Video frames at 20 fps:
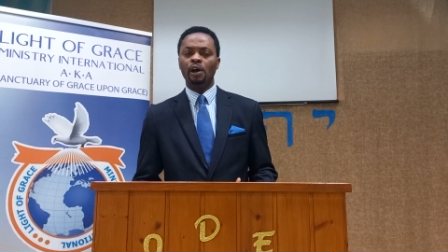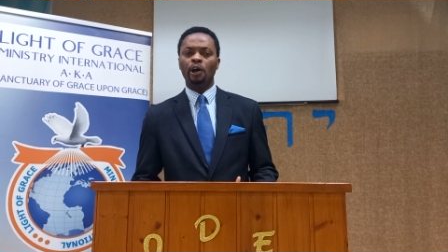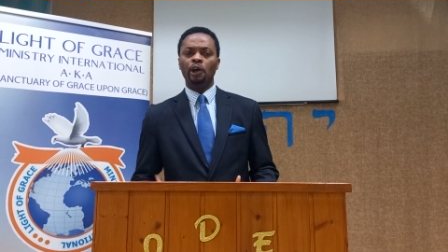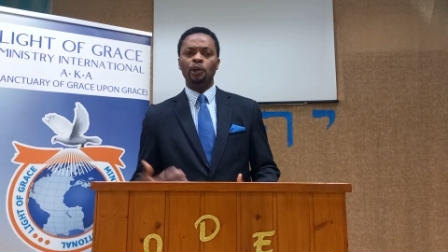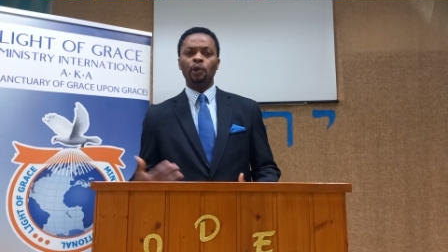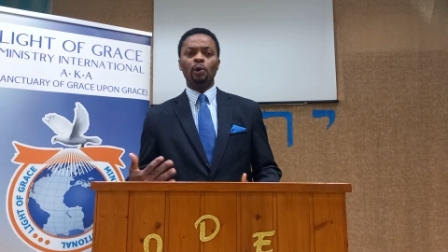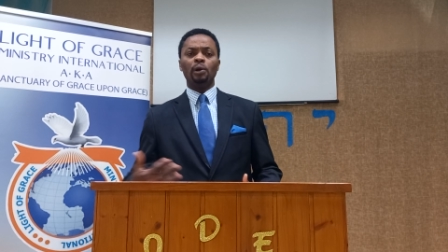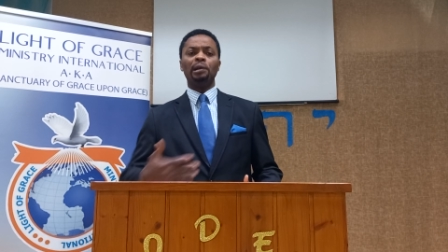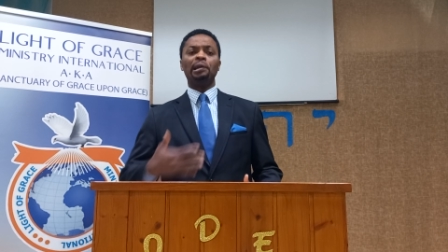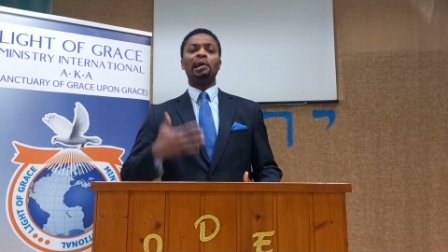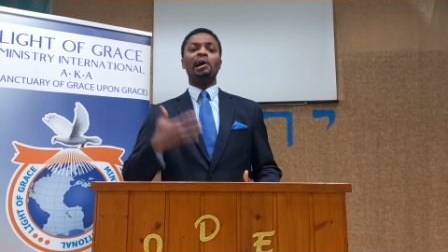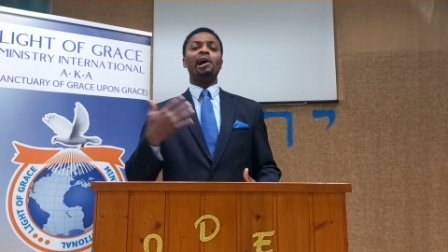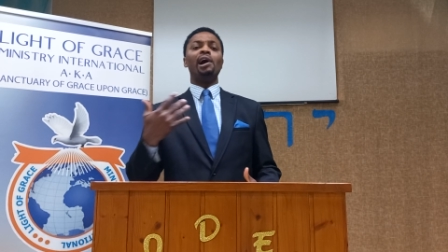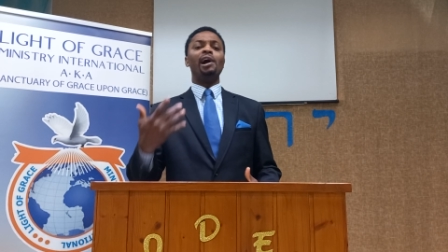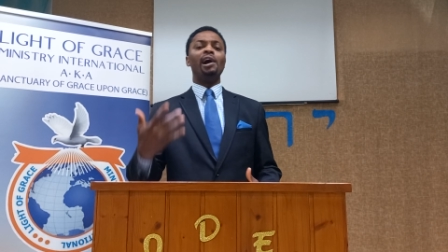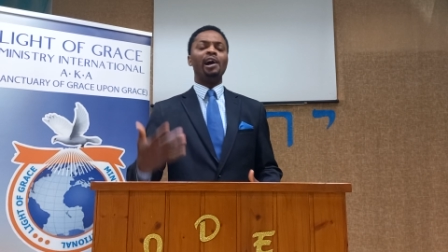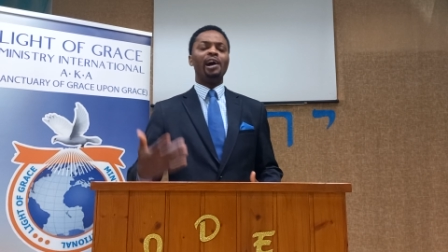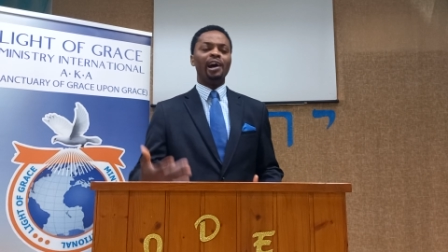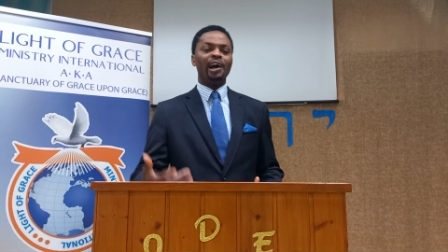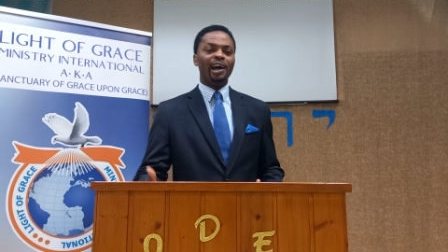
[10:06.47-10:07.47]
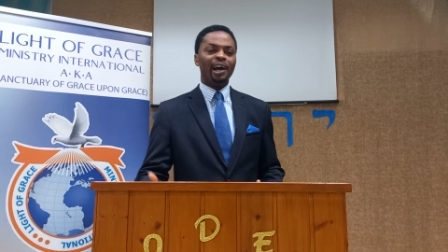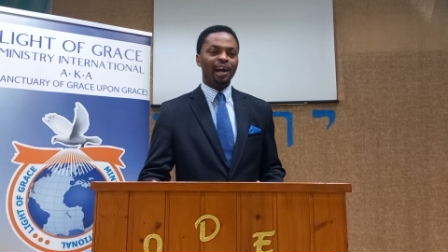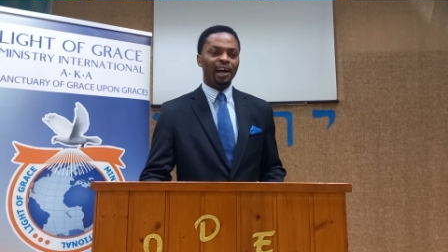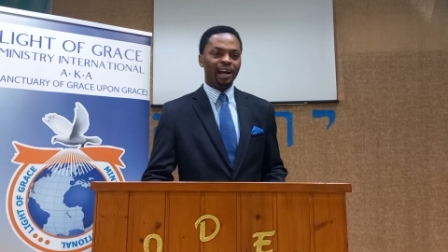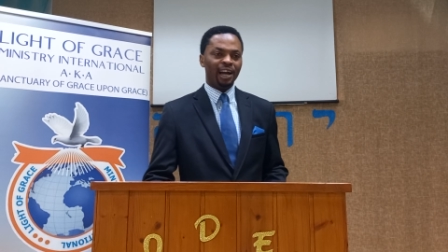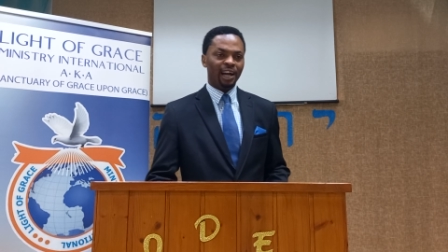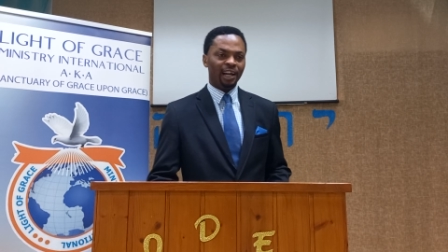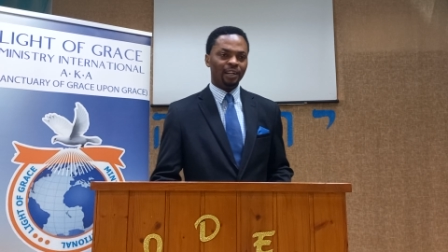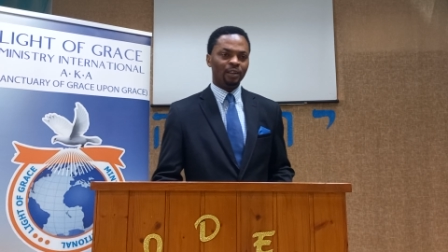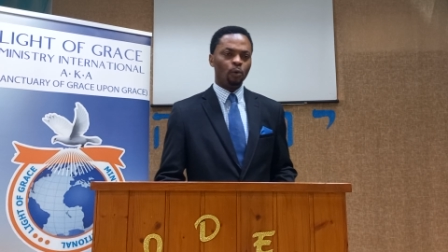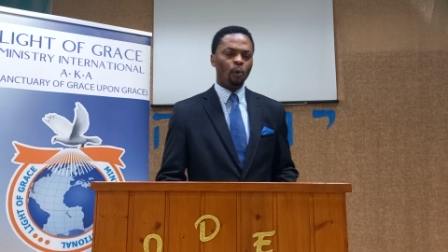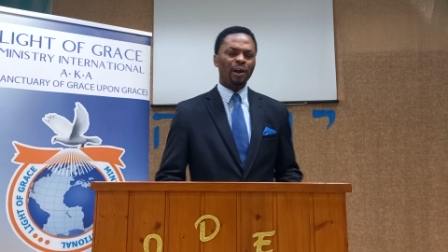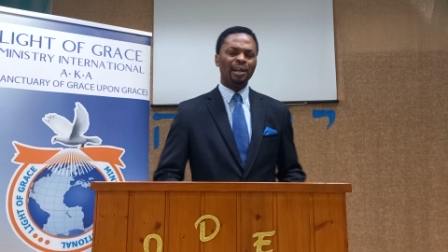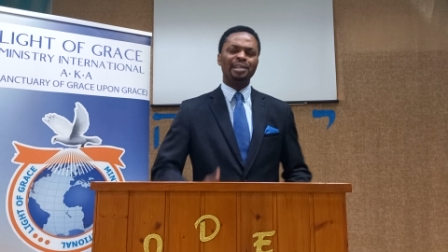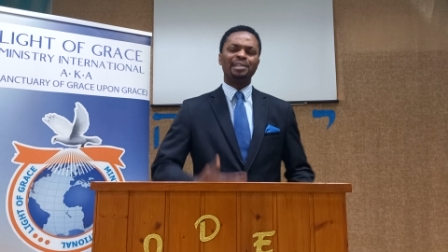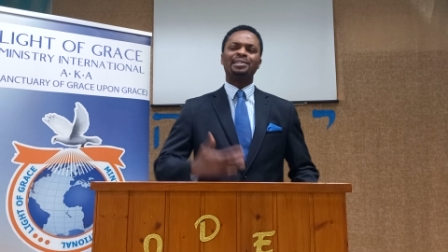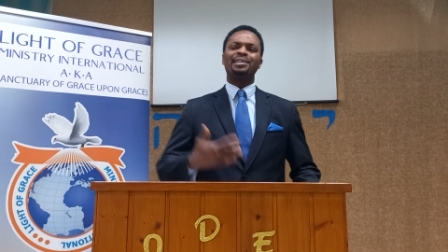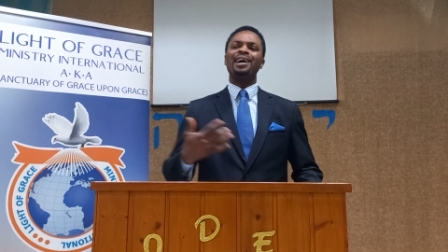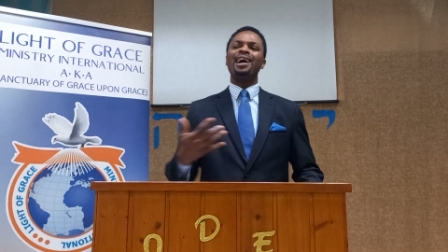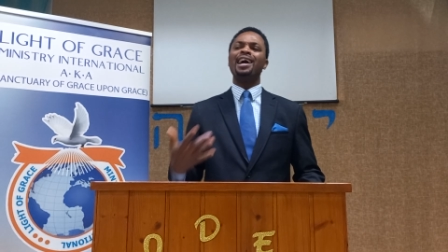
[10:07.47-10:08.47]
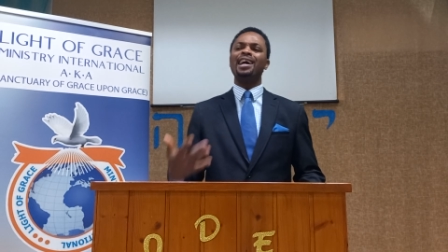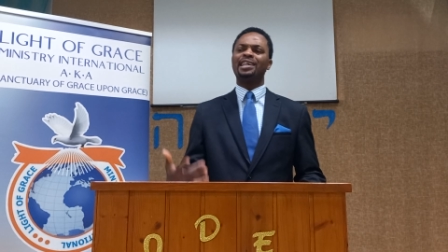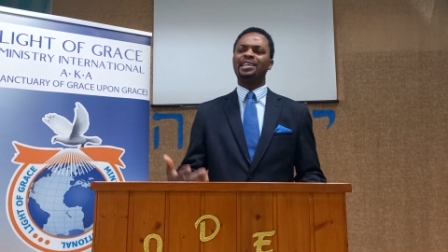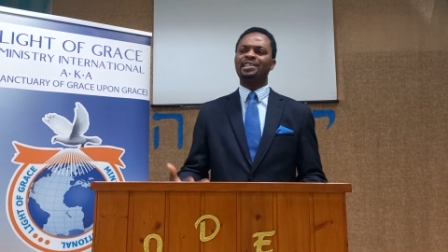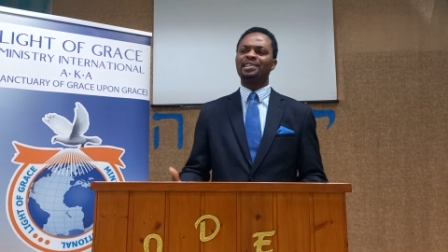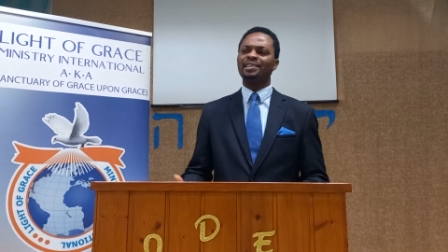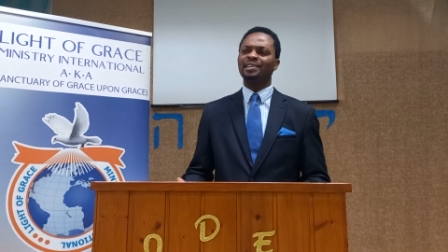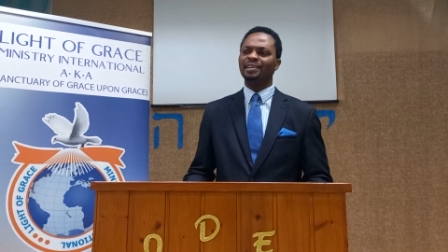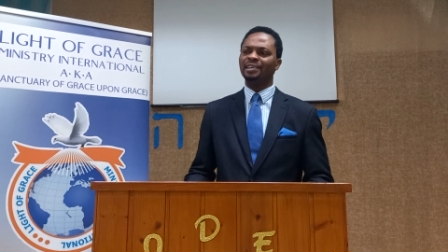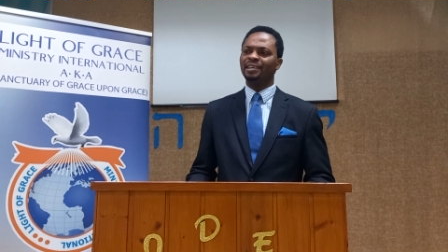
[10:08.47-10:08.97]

You learn what it takes